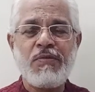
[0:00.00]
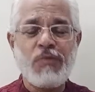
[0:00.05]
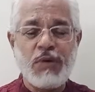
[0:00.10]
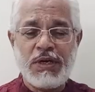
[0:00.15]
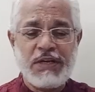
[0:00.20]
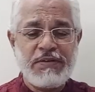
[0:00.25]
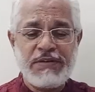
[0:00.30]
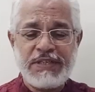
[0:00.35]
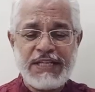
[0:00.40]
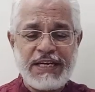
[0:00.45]

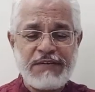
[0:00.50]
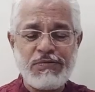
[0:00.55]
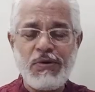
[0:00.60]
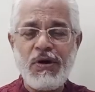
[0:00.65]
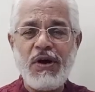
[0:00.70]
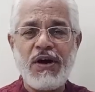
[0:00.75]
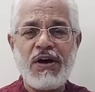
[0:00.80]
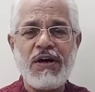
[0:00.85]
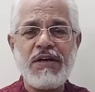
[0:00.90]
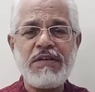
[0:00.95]
whatever that
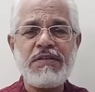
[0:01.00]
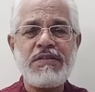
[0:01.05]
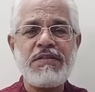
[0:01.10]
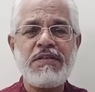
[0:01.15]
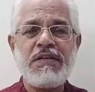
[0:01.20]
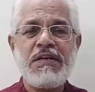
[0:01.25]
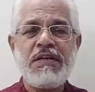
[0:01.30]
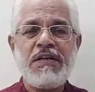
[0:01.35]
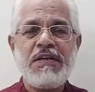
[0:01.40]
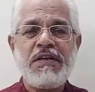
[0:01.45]
was.
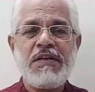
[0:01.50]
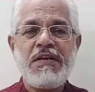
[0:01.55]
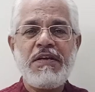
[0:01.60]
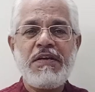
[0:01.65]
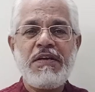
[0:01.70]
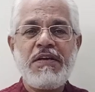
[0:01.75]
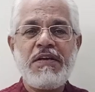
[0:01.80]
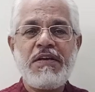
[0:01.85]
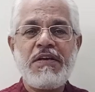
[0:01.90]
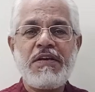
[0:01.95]

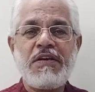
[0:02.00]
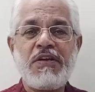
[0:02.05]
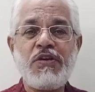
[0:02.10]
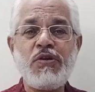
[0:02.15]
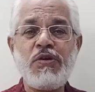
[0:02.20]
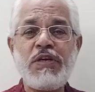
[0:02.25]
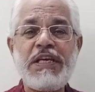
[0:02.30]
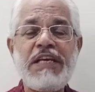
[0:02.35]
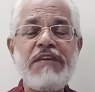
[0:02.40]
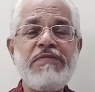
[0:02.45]

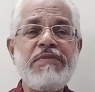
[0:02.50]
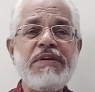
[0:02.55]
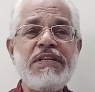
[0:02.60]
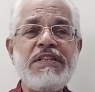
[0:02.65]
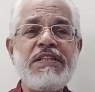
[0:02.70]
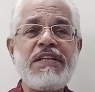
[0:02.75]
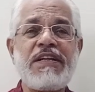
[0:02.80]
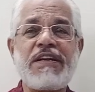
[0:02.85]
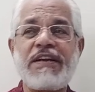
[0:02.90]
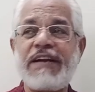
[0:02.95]
You know,
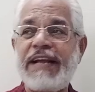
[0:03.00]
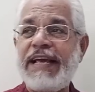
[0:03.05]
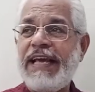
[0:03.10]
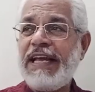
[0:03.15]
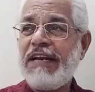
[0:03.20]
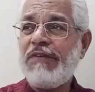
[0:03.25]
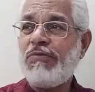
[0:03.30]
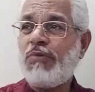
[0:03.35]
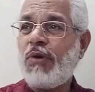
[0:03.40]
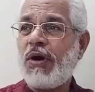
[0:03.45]
even the
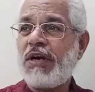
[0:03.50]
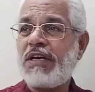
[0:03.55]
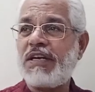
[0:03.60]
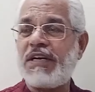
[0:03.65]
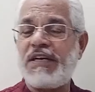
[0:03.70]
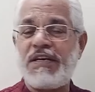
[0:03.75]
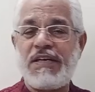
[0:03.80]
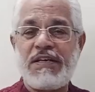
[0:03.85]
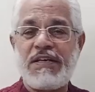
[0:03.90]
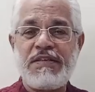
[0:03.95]

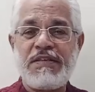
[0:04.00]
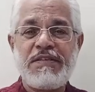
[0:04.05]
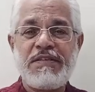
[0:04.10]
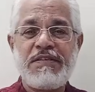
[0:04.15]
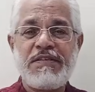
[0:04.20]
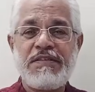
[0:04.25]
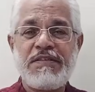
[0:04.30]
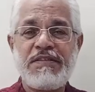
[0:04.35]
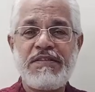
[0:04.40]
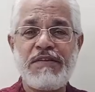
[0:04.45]
rainwater,
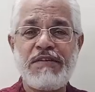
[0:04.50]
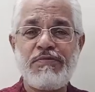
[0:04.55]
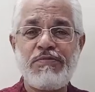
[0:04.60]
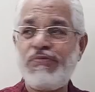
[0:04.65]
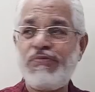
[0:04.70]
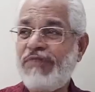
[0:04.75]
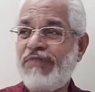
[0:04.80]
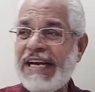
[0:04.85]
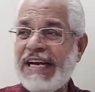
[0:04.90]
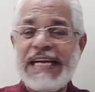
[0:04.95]
the
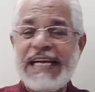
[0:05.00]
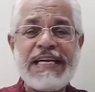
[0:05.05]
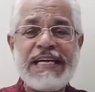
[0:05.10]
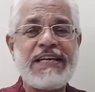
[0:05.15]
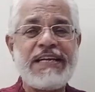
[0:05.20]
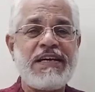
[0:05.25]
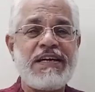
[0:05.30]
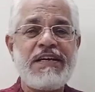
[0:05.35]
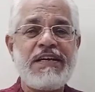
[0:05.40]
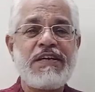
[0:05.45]

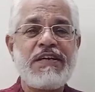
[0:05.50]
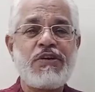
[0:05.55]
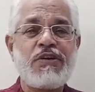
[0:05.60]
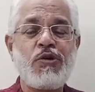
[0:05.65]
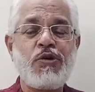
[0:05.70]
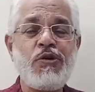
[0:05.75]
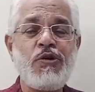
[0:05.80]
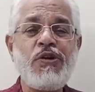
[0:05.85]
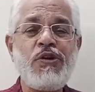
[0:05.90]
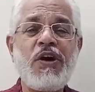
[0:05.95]
wind
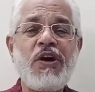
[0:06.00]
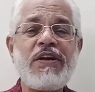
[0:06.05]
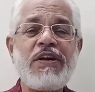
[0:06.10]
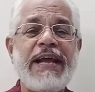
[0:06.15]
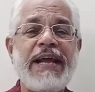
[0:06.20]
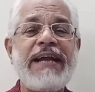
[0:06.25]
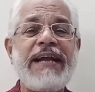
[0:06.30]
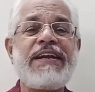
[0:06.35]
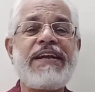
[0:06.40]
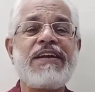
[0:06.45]
could
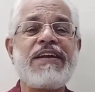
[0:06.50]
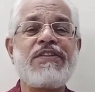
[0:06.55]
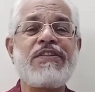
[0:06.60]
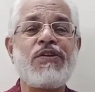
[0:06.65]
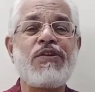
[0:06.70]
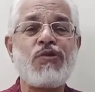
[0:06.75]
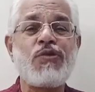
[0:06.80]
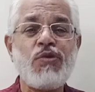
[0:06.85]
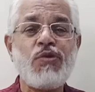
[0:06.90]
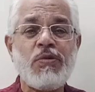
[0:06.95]
not enter
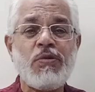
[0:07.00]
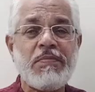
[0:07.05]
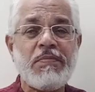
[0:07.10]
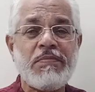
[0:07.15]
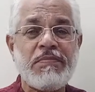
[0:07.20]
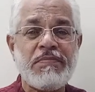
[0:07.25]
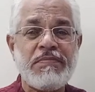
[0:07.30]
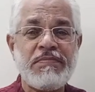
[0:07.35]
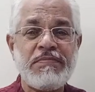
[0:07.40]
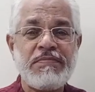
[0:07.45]
the
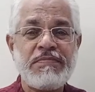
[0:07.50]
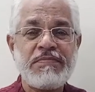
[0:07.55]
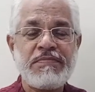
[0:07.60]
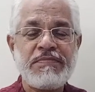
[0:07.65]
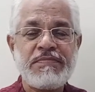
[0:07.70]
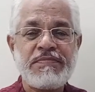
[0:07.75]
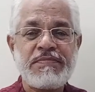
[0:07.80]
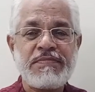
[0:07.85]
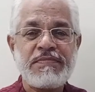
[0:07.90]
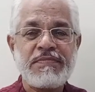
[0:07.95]
room.
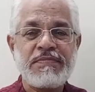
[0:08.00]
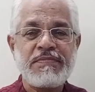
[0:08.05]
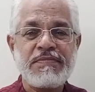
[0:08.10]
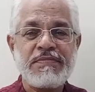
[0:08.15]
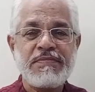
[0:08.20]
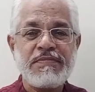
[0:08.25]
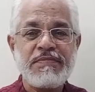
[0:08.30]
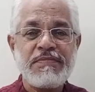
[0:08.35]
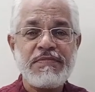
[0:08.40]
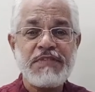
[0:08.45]

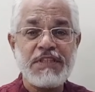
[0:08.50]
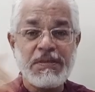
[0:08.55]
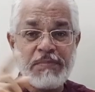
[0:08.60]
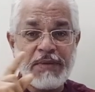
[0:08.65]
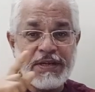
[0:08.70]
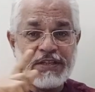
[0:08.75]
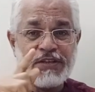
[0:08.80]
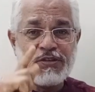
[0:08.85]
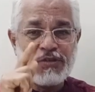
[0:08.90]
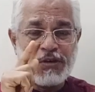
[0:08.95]
The
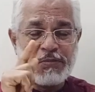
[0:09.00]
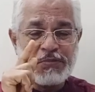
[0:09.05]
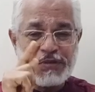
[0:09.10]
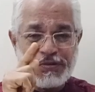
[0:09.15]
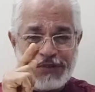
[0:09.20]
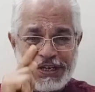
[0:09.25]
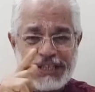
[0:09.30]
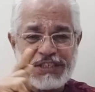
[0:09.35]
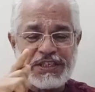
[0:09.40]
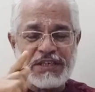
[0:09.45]
mother's
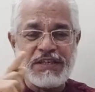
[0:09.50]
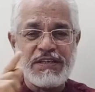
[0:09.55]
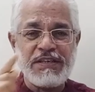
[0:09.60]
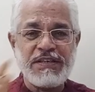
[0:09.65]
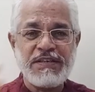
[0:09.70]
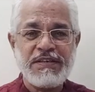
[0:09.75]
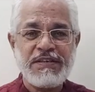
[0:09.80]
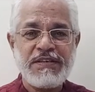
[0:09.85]
observation.